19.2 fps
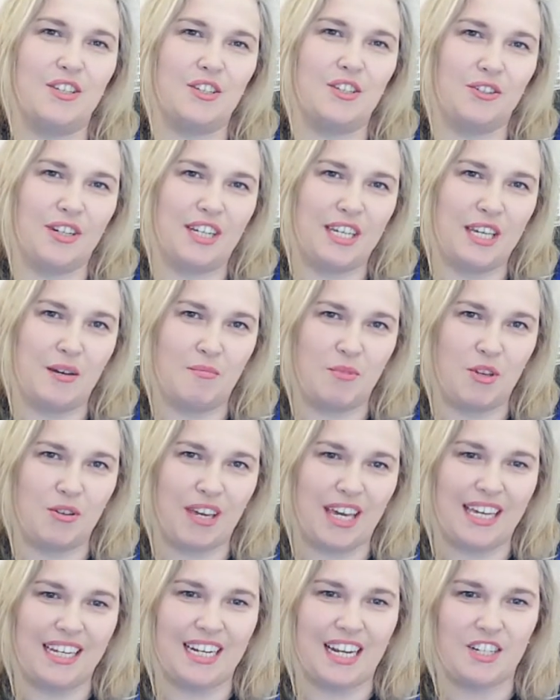your EM
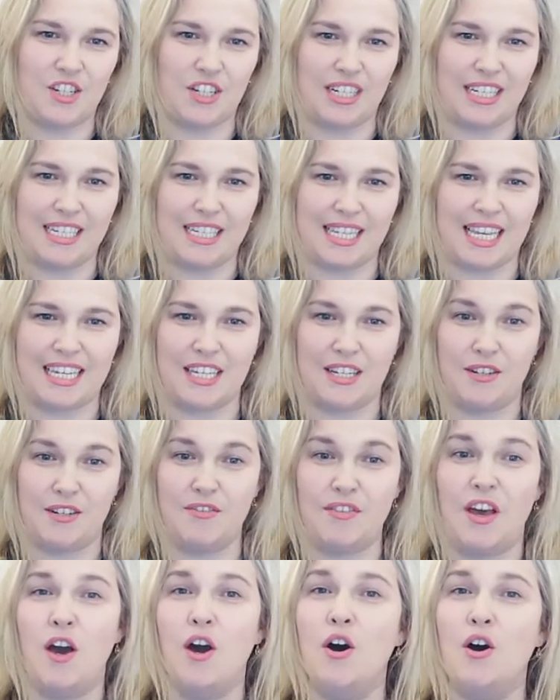UK National
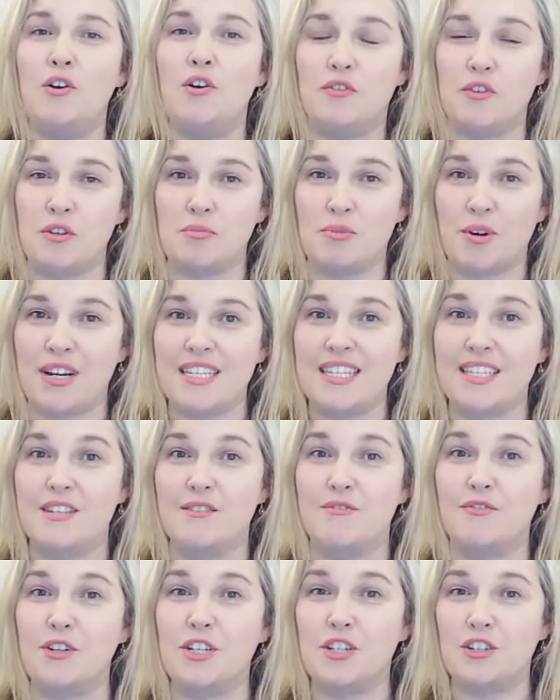Executive for the presence
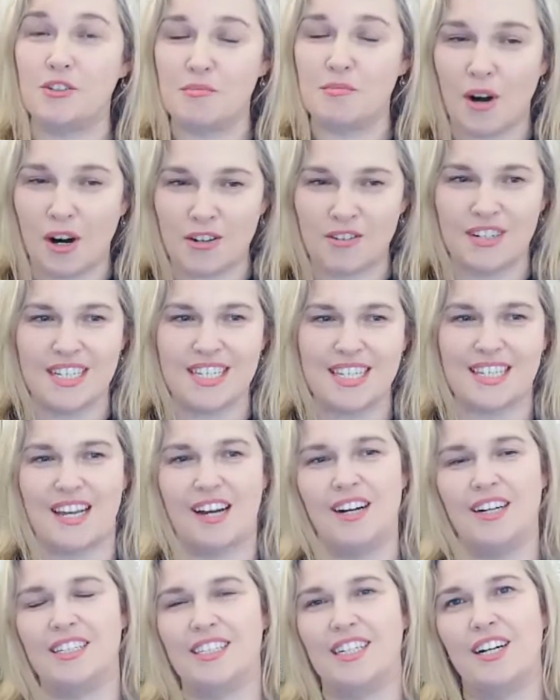of Richard Morris
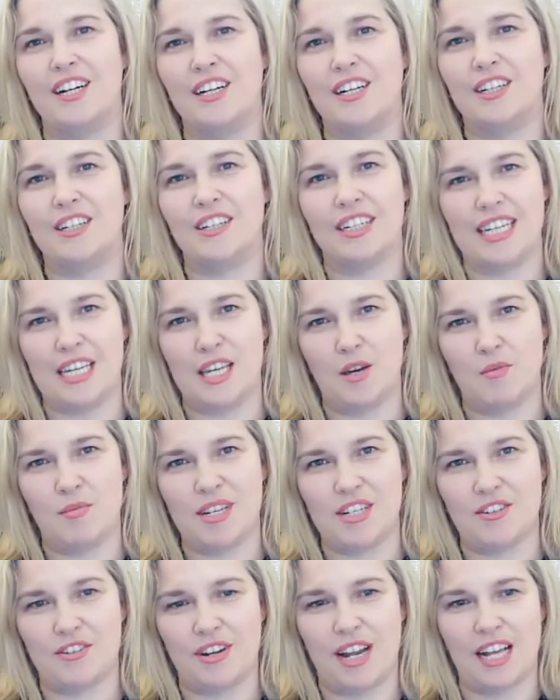on our EM
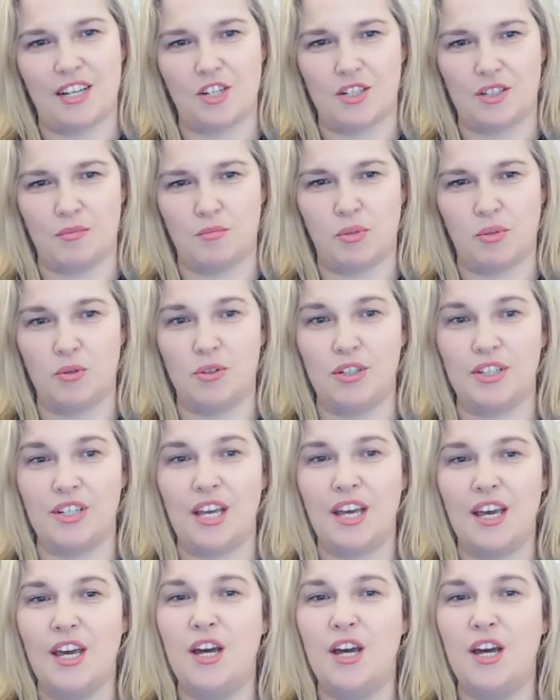International Board.